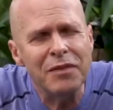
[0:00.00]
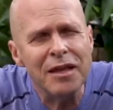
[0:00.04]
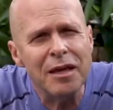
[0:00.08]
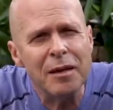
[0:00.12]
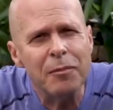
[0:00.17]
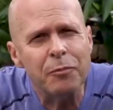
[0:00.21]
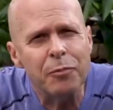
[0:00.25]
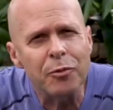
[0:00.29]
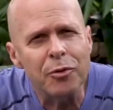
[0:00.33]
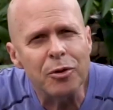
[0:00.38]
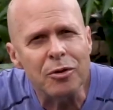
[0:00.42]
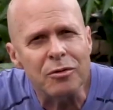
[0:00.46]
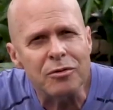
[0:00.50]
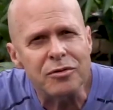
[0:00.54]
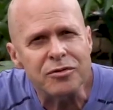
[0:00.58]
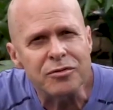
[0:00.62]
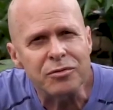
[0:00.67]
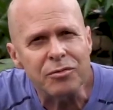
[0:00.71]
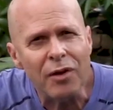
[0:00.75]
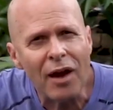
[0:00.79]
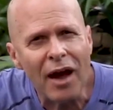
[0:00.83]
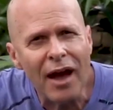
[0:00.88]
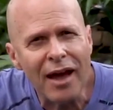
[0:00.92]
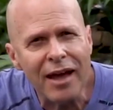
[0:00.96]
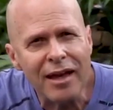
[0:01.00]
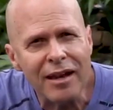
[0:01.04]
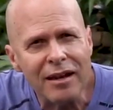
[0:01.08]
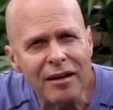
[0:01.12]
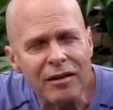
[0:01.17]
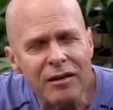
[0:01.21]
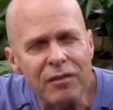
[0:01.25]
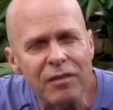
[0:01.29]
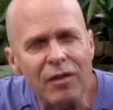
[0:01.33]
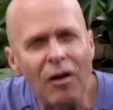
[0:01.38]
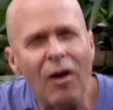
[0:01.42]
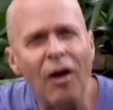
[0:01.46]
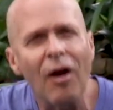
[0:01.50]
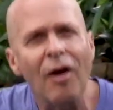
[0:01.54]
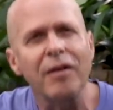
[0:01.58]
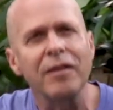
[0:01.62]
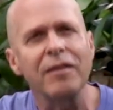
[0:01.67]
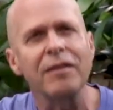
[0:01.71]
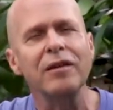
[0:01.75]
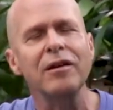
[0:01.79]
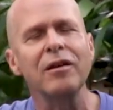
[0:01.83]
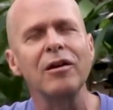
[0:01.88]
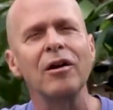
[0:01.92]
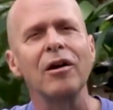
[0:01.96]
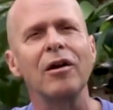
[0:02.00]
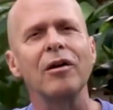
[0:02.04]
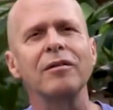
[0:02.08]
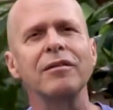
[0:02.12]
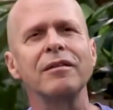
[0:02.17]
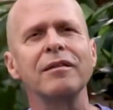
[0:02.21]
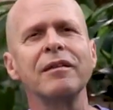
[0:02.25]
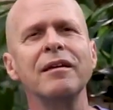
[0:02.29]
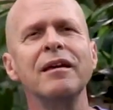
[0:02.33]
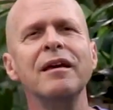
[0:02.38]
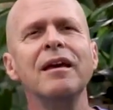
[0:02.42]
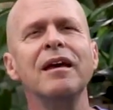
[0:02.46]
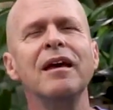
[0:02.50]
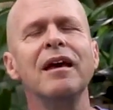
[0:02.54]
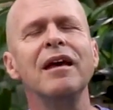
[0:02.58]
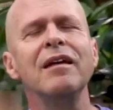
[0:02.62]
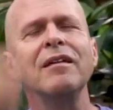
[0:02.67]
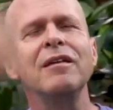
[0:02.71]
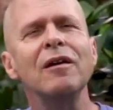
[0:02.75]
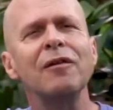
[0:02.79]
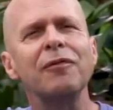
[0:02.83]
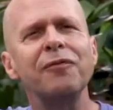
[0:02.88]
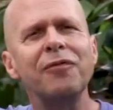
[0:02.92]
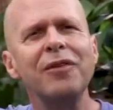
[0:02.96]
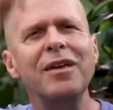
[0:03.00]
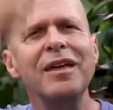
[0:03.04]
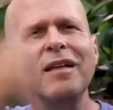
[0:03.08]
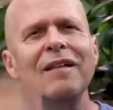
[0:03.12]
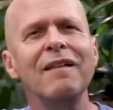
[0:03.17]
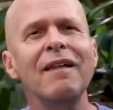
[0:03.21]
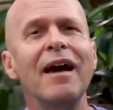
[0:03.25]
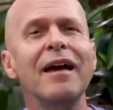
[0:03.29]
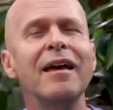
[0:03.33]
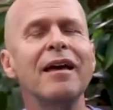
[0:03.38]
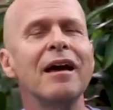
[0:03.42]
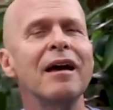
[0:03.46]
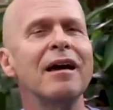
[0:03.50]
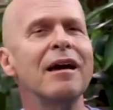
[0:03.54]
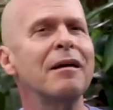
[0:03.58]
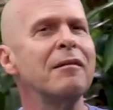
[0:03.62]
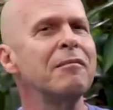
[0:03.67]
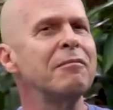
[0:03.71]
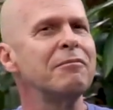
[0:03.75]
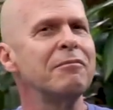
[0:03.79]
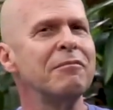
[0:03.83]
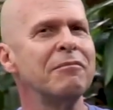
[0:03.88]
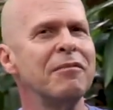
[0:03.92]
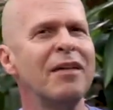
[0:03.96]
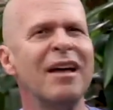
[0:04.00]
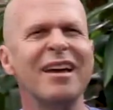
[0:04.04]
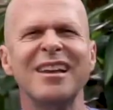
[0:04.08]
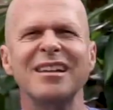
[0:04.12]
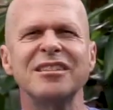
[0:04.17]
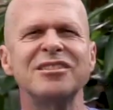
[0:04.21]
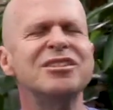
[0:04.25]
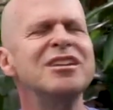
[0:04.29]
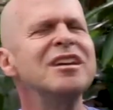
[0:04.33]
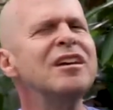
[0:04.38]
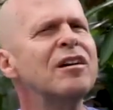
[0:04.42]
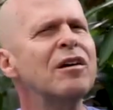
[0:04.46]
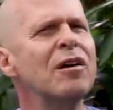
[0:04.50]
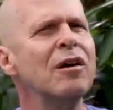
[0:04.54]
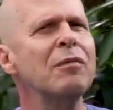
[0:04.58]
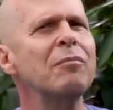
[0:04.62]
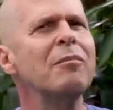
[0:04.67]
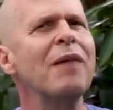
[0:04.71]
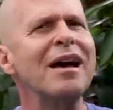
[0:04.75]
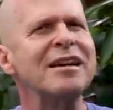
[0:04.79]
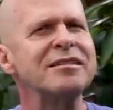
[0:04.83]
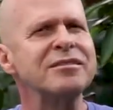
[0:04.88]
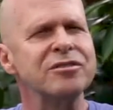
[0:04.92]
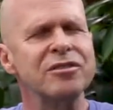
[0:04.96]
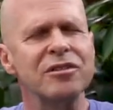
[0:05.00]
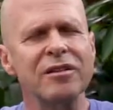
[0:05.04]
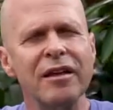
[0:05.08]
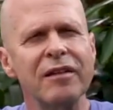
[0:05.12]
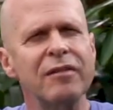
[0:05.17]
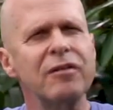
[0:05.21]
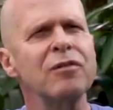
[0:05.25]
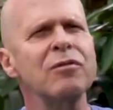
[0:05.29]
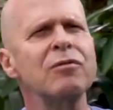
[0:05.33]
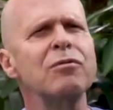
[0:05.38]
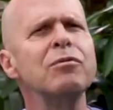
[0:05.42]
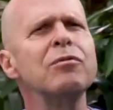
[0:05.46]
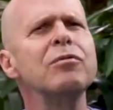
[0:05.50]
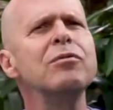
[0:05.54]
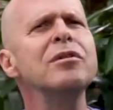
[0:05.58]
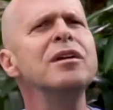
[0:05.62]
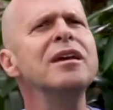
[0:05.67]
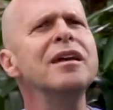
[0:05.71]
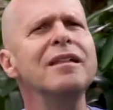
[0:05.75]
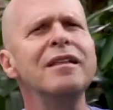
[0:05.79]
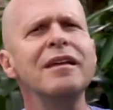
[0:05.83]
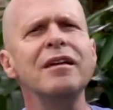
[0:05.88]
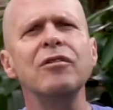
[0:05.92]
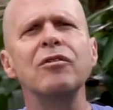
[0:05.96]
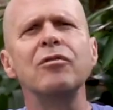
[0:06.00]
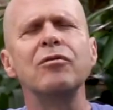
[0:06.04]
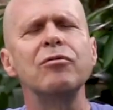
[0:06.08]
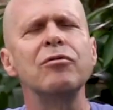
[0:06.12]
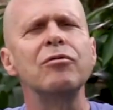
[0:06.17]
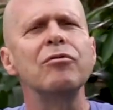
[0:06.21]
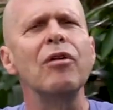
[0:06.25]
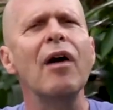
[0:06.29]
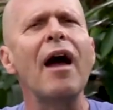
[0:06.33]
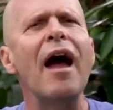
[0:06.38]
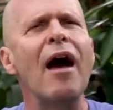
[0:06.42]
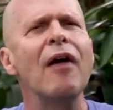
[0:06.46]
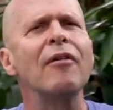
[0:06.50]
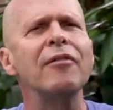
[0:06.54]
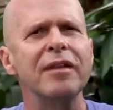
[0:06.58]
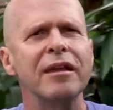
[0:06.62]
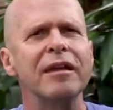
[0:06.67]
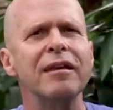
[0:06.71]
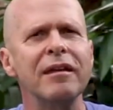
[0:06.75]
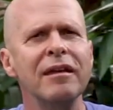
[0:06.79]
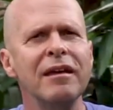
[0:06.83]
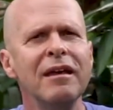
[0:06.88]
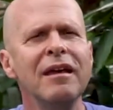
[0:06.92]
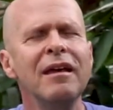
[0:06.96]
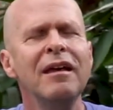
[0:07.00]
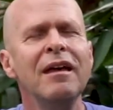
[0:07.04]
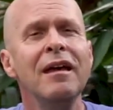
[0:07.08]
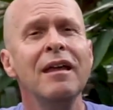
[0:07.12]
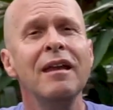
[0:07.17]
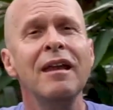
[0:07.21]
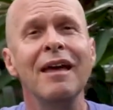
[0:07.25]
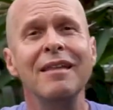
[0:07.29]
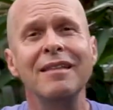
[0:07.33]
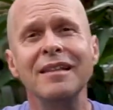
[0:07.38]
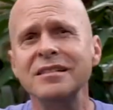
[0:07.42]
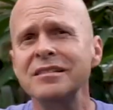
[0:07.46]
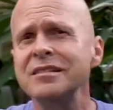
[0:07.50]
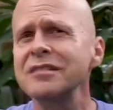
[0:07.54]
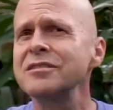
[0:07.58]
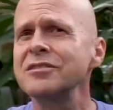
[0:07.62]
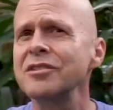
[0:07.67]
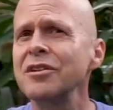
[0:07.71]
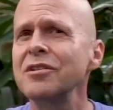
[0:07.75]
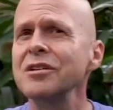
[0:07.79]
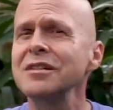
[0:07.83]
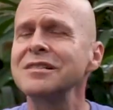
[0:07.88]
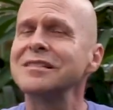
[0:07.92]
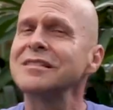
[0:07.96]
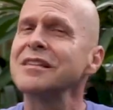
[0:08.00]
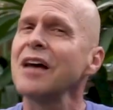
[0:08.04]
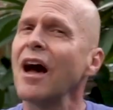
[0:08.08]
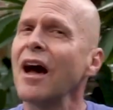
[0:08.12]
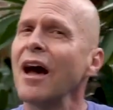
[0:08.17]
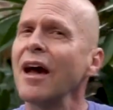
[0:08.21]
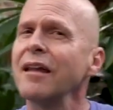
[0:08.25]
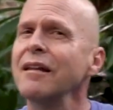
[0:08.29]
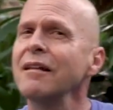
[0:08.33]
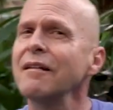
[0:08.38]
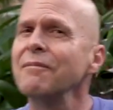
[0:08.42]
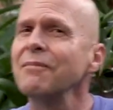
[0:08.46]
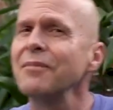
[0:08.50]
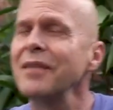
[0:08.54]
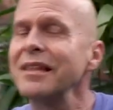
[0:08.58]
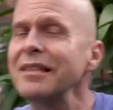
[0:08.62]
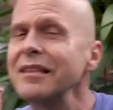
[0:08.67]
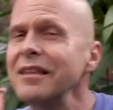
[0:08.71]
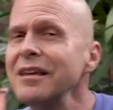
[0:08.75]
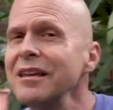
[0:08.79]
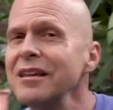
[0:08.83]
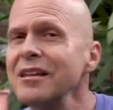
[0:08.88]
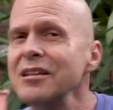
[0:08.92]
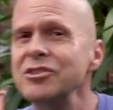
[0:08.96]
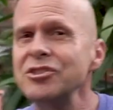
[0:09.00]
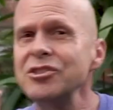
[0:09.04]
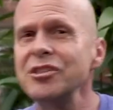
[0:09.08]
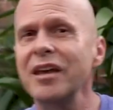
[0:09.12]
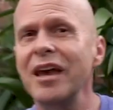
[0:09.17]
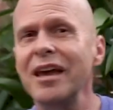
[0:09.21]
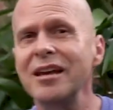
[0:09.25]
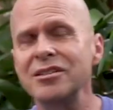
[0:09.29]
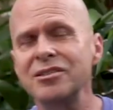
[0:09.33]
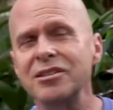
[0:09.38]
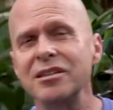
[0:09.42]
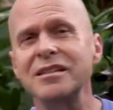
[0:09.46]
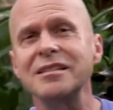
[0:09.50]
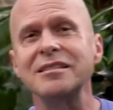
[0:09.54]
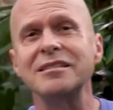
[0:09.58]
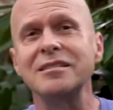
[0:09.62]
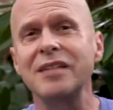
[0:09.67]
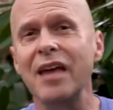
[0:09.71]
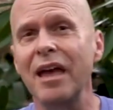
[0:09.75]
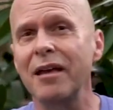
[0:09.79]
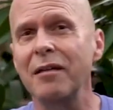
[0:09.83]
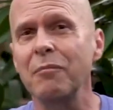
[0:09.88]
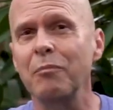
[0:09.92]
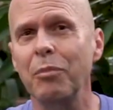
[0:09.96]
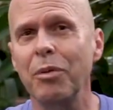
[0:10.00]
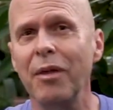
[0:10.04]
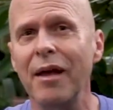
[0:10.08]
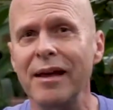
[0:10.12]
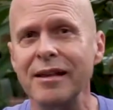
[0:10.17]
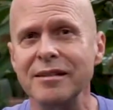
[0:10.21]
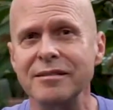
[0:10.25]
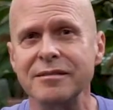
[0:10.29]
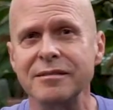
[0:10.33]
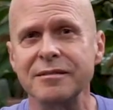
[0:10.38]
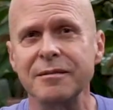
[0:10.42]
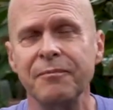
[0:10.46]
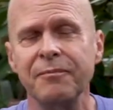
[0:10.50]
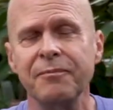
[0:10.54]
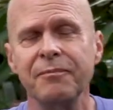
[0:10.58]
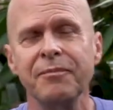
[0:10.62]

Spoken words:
deep roots right into the heart of the earth. And you'll feel like a Qigong master, like you're really grounded. Now, this is a good sign that the initiation has taken place.